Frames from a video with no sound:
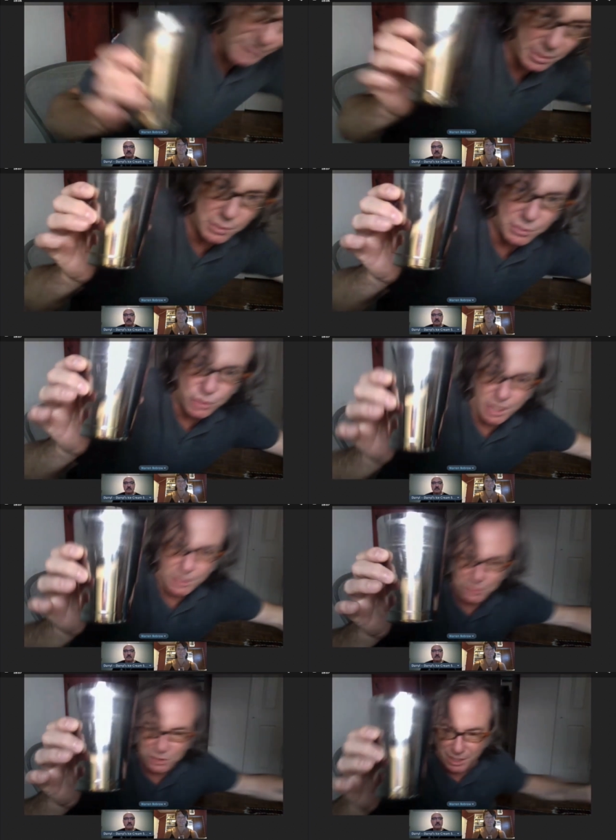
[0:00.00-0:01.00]
I've got a little
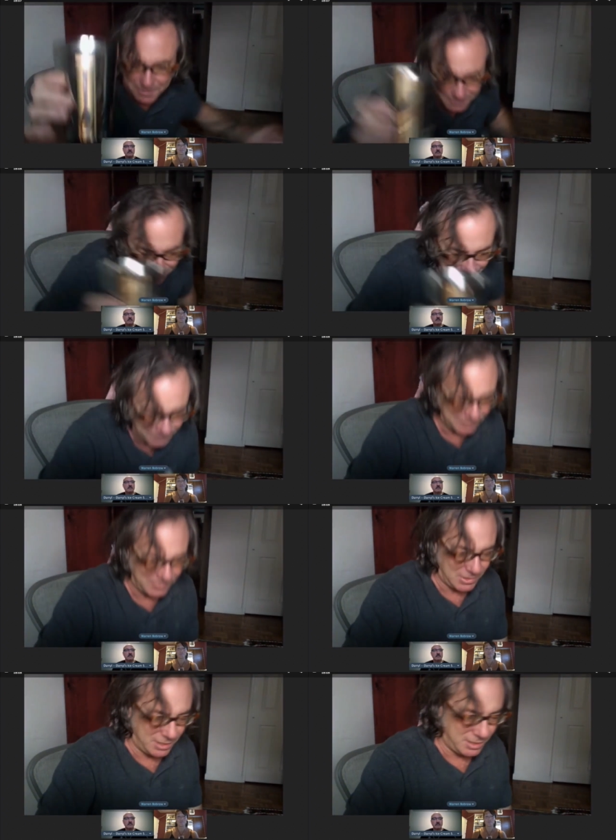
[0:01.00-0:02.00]
shaker tin,
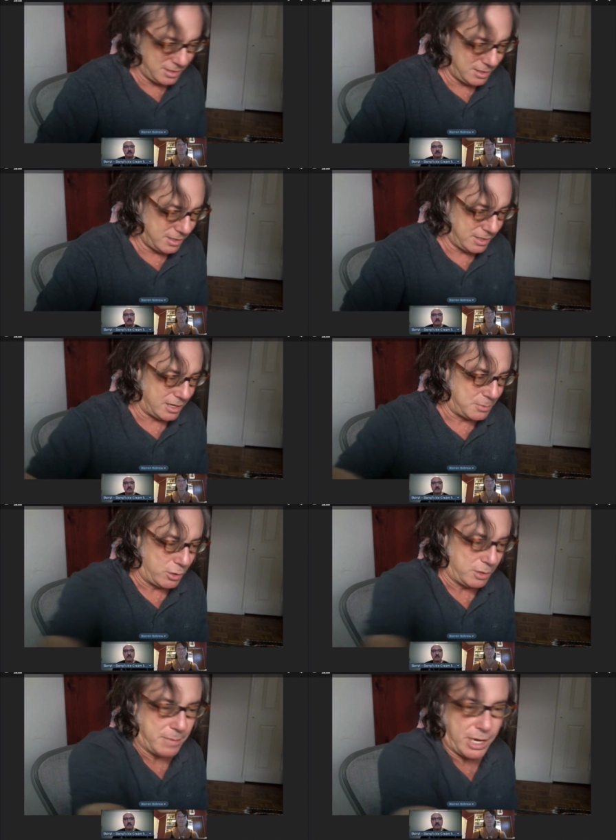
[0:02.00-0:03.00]
and I'm
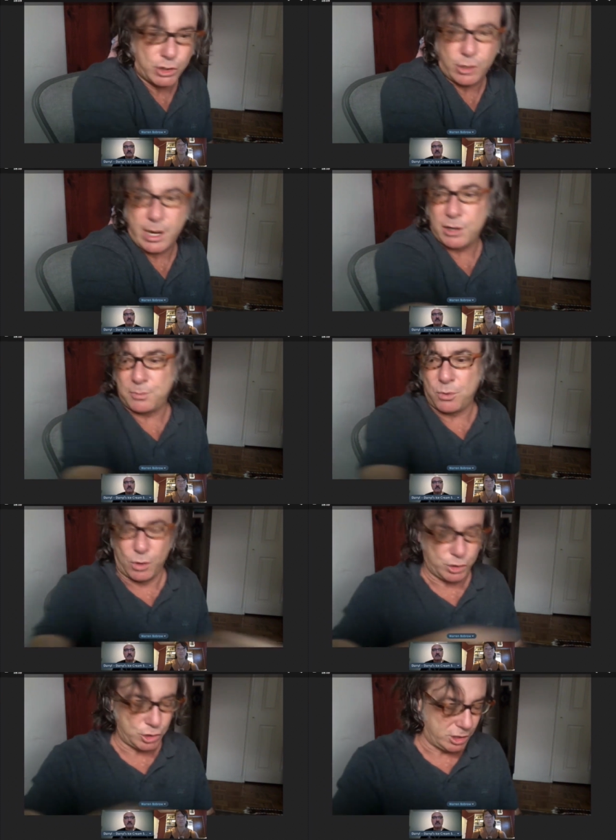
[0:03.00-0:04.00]
going to measure out a
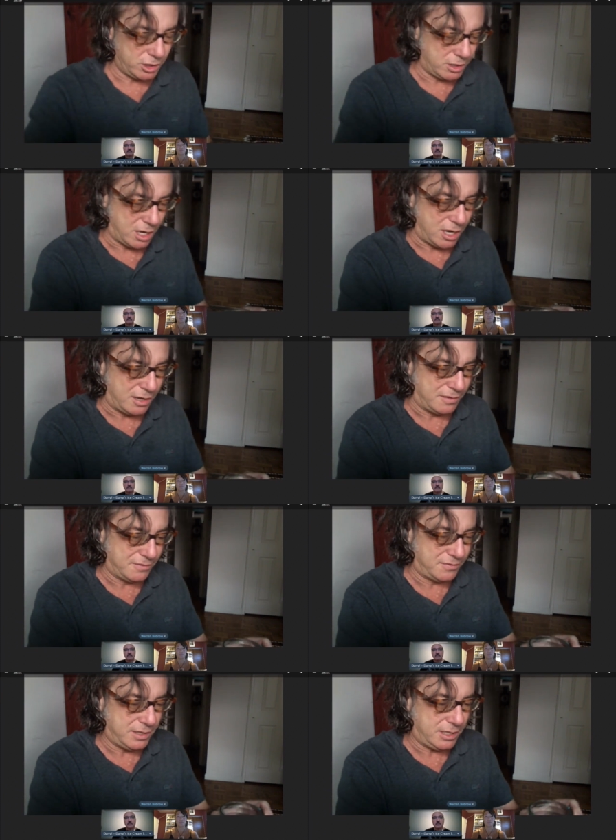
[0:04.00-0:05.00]
portion
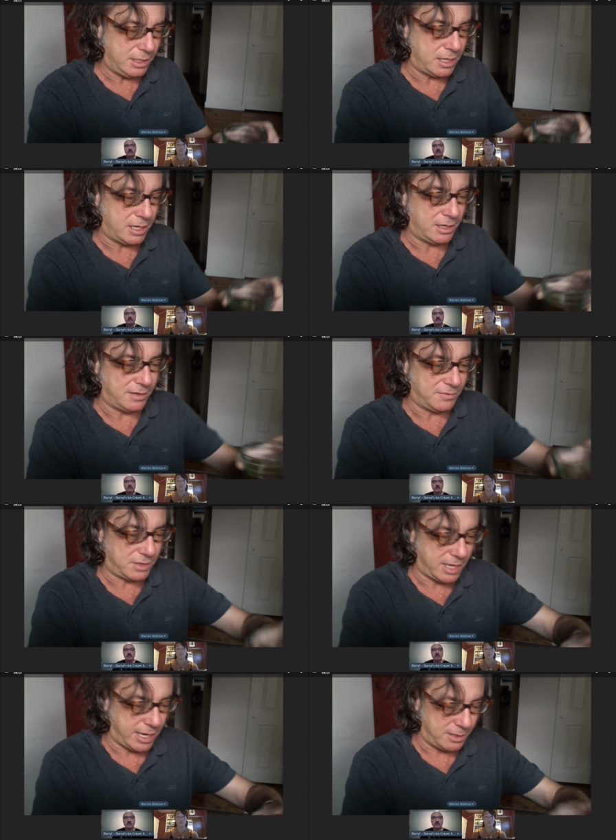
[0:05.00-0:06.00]
of
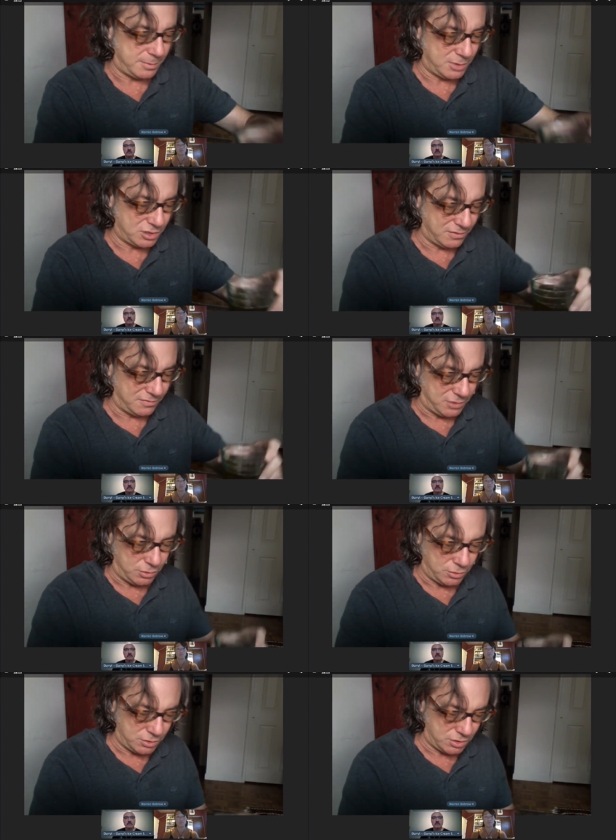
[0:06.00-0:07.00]
the cannabis
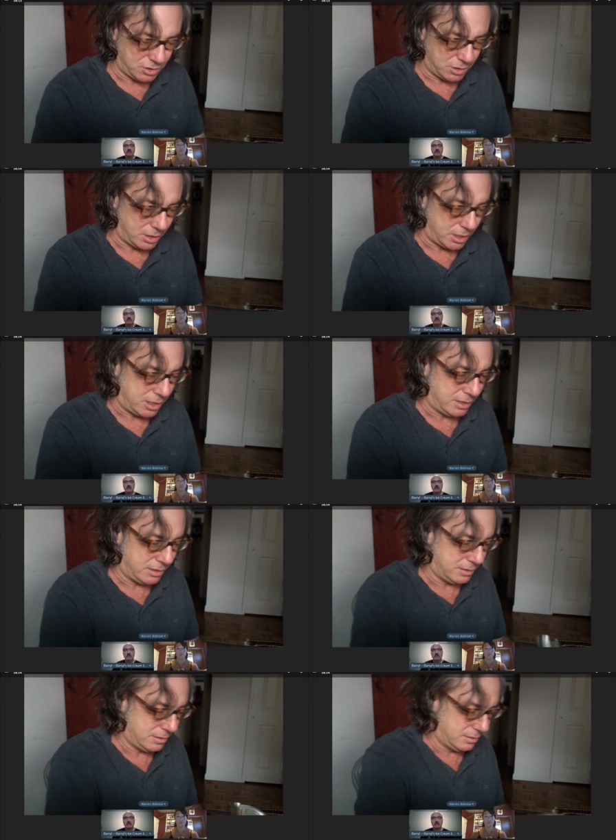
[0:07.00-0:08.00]
infused
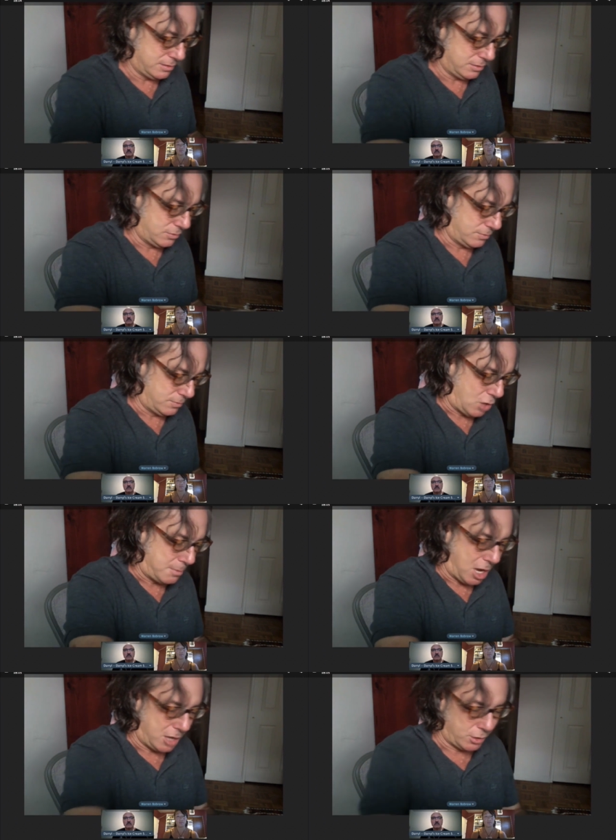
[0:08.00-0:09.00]

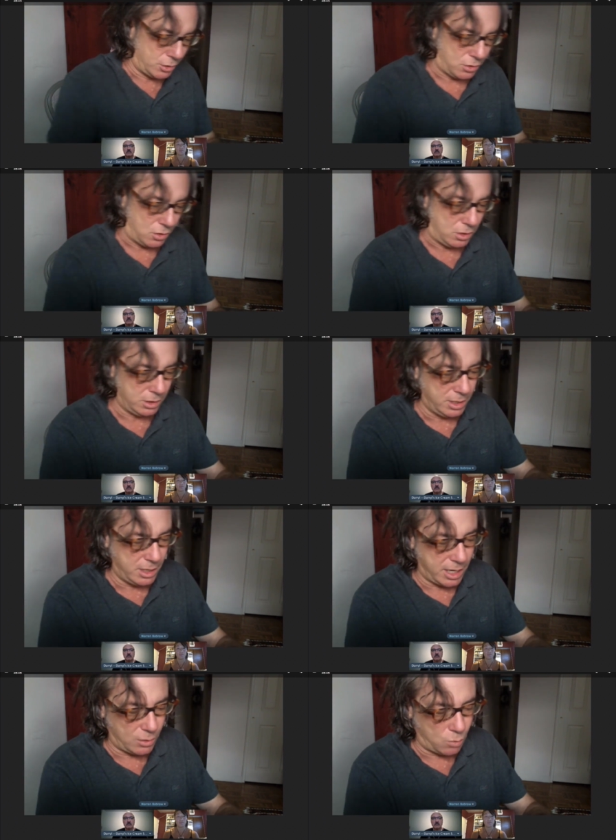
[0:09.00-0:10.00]
rum agricole.
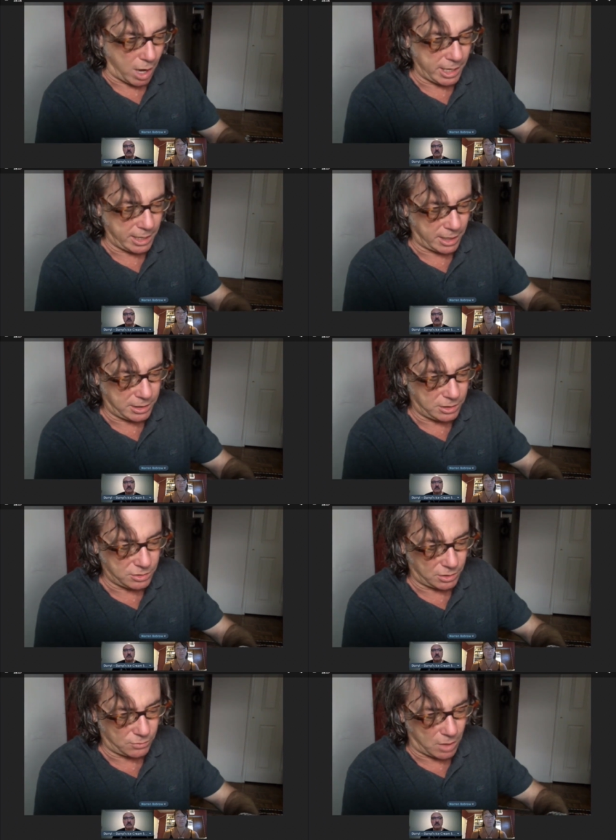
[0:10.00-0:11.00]
And why I like
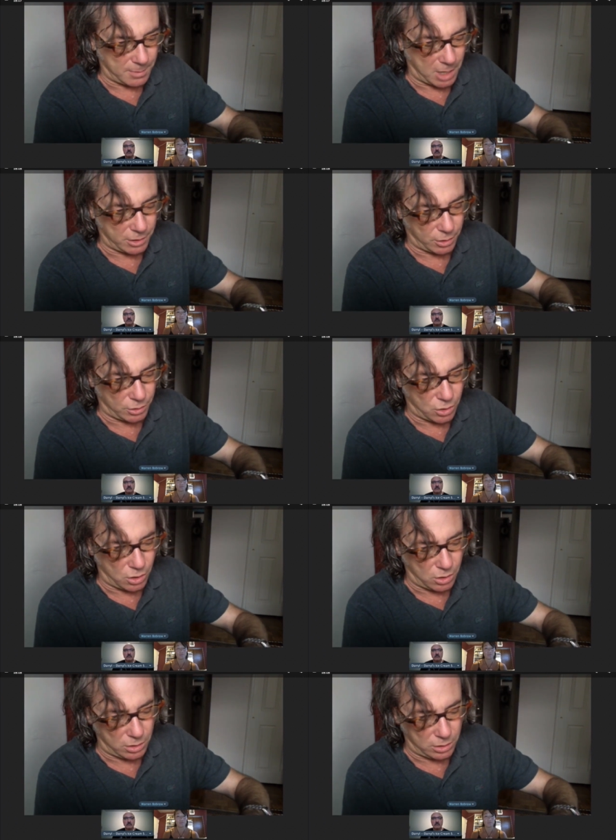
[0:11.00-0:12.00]
using rum
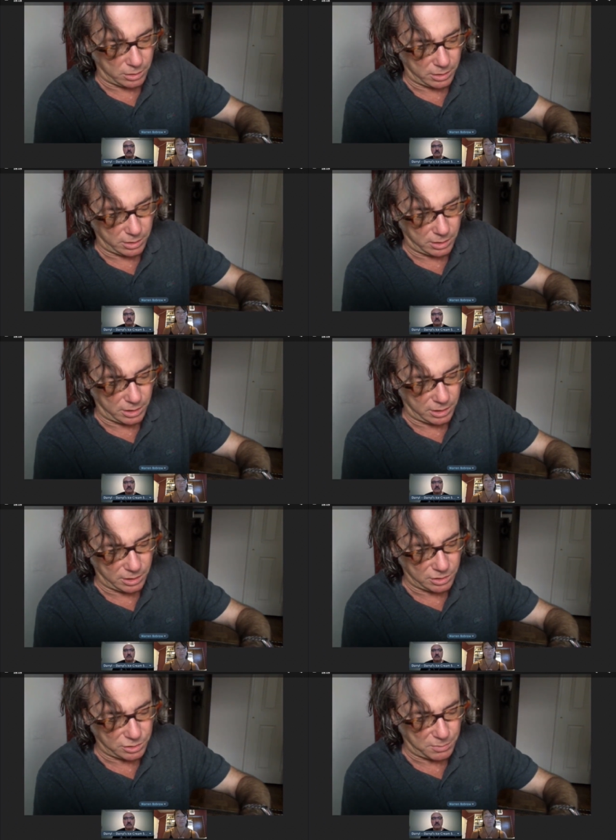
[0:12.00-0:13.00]
agricole is